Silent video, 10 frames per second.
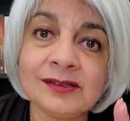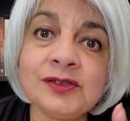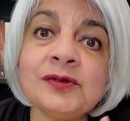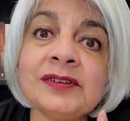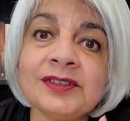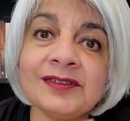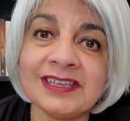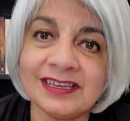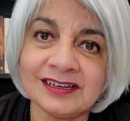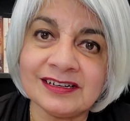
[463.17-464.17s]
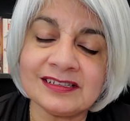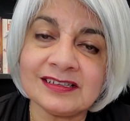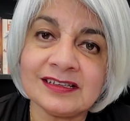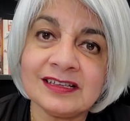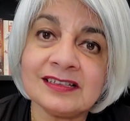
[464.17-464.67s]
two or three years
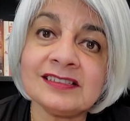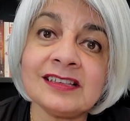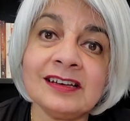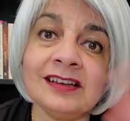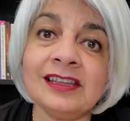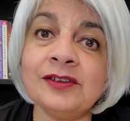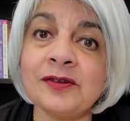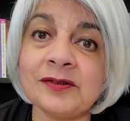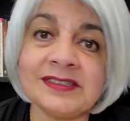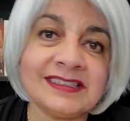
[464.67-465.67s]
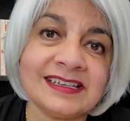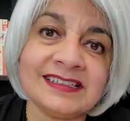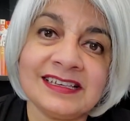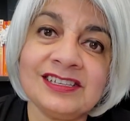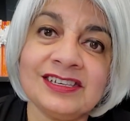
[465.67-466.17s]
suddenly grows
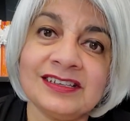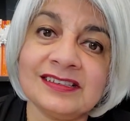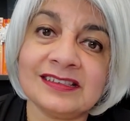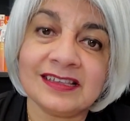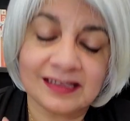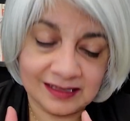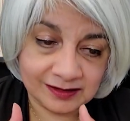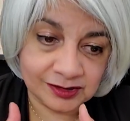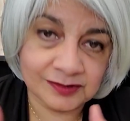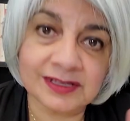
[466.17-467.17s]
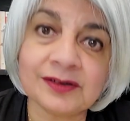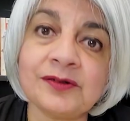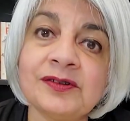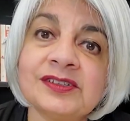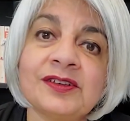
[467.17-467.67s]
six inches during the
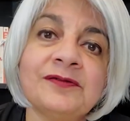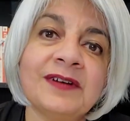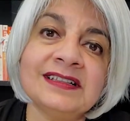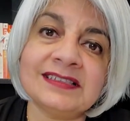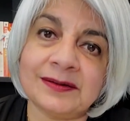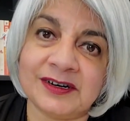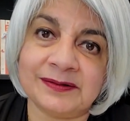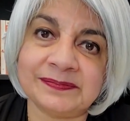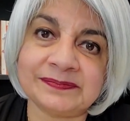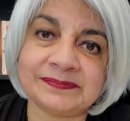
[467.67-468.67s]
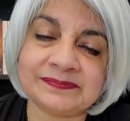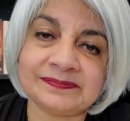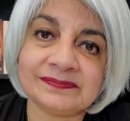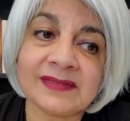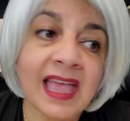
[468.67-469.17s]
course of one summer
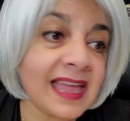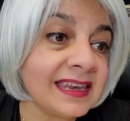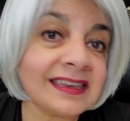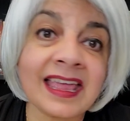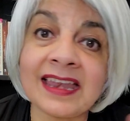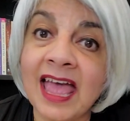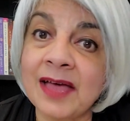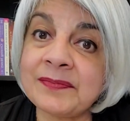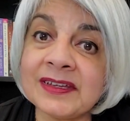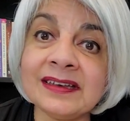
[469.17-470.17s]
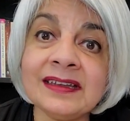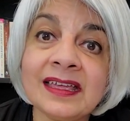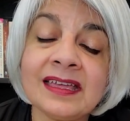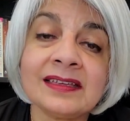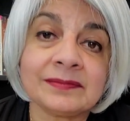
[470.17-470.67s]
and it can happen
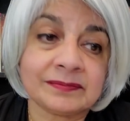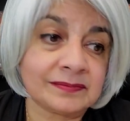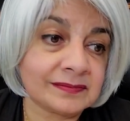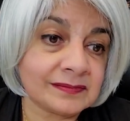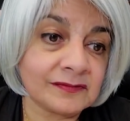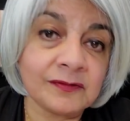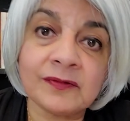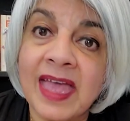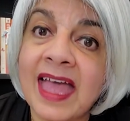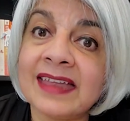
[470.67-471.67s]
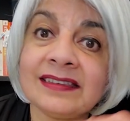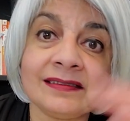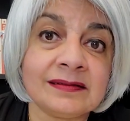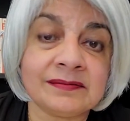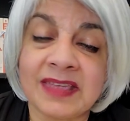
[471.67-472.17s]

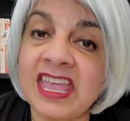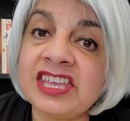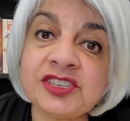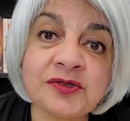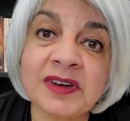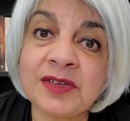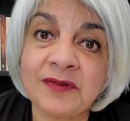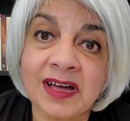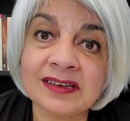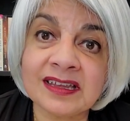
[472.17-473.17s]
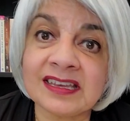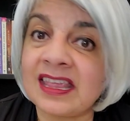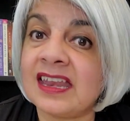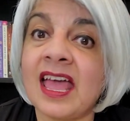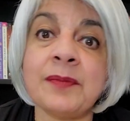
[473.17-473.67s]
at age 21 it
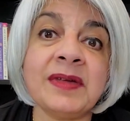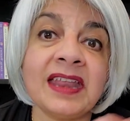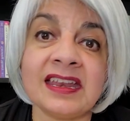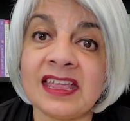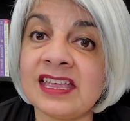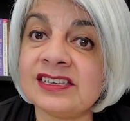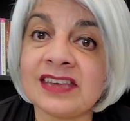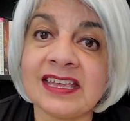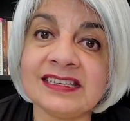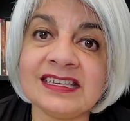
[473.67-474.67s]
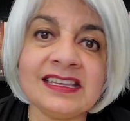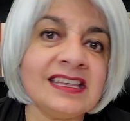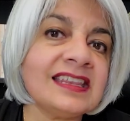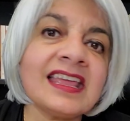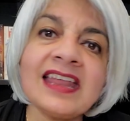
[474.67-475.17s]
can happen at age 19
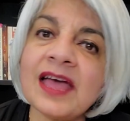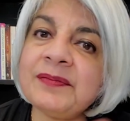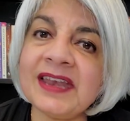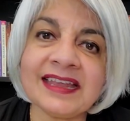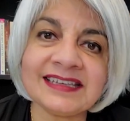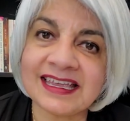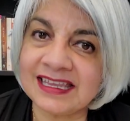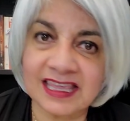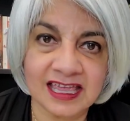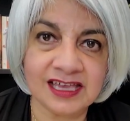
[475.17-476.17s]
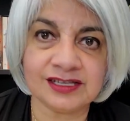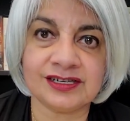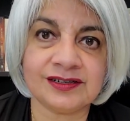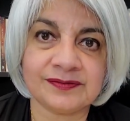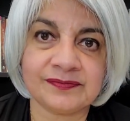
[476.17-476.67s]
it can happen at any age